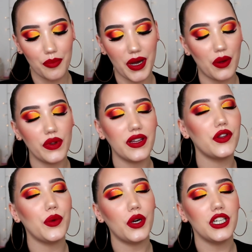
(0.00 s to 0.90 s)
But
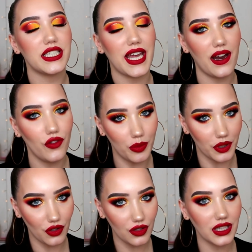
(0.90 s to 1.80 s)
they weren't
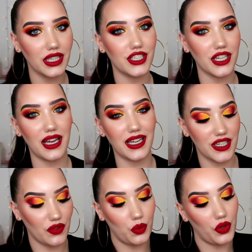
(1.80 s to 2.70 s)
terrible, I
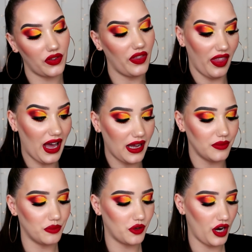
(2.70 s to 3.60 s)
just wasn't that
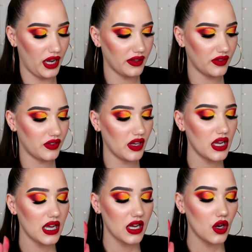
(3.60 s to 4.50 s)
impressed.
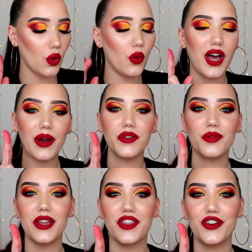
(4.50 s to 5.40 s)
Oh, that was
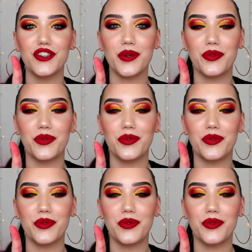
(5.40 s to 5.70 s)
my third